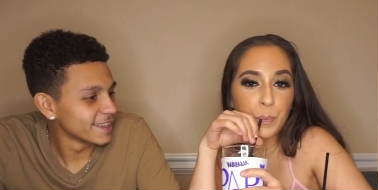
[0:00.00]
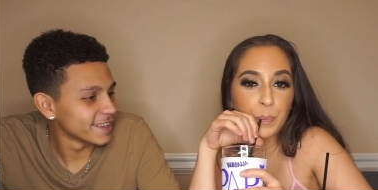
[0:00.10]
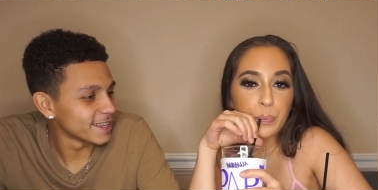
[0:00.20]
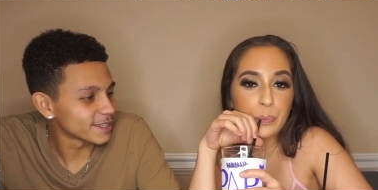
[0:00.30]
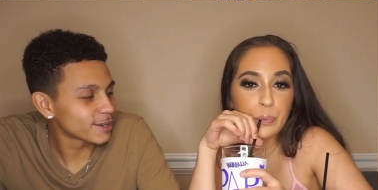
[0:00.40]

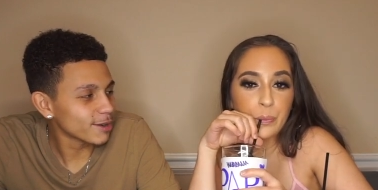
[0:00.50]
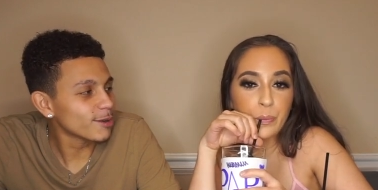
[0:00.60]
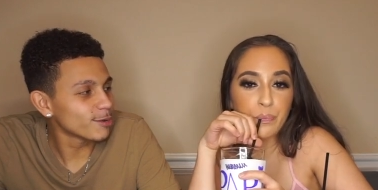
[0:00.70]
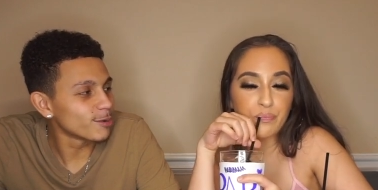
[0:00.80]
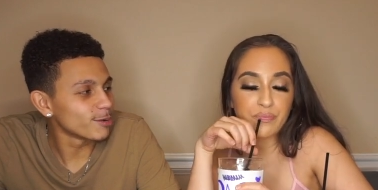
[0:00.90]
Speaker 1: Let's
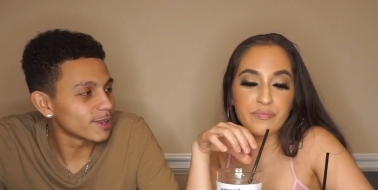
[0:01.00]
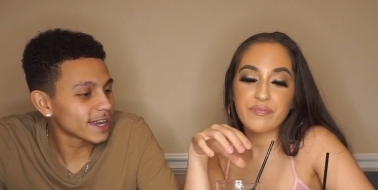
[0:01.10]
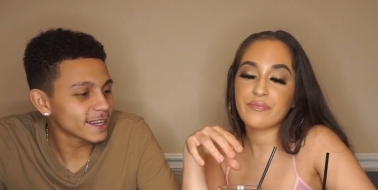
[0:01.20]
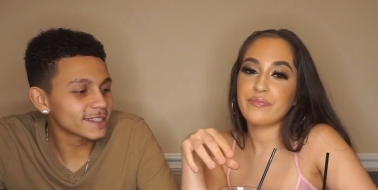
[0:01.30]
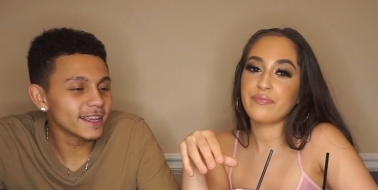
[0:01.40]
go.
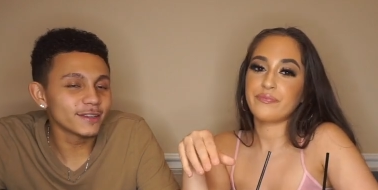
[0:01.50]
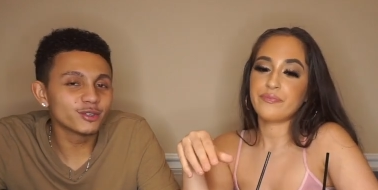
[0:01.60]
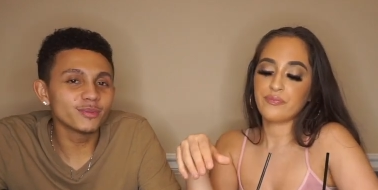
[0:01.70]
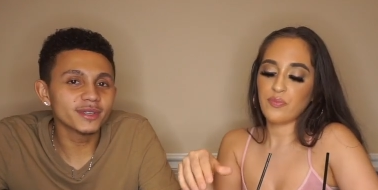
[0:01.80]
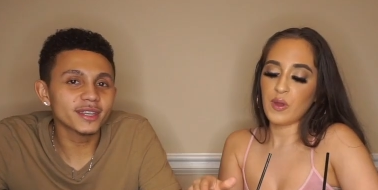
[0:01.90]
Like I said, you
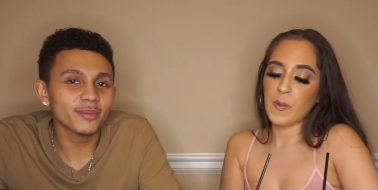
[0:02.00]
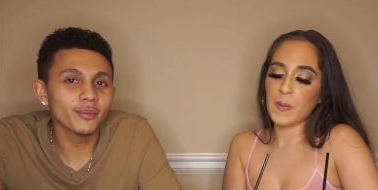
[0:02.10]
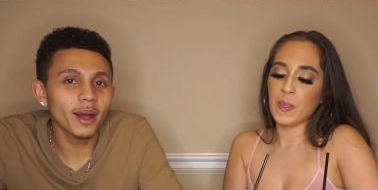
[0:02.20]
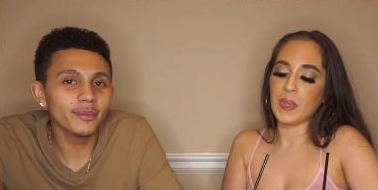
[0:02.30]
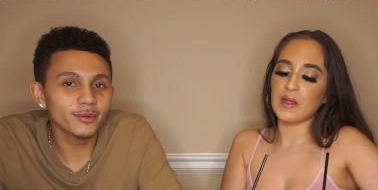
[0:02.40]
should be sipping
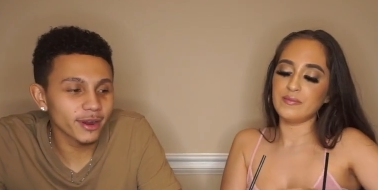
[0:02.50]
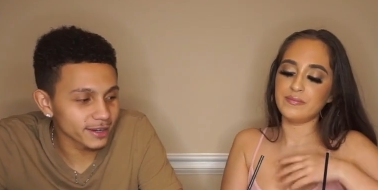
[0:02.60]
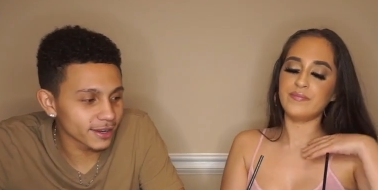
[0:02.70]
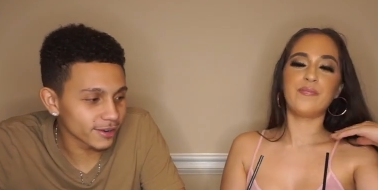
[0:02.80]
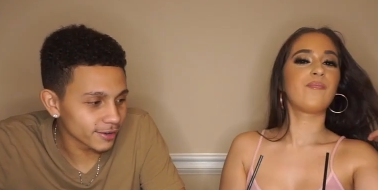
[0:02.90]
poppy
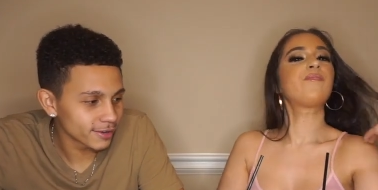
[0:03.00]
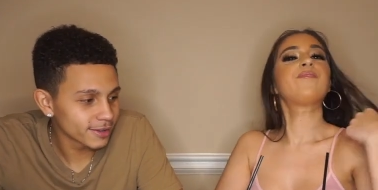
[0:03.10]
right now.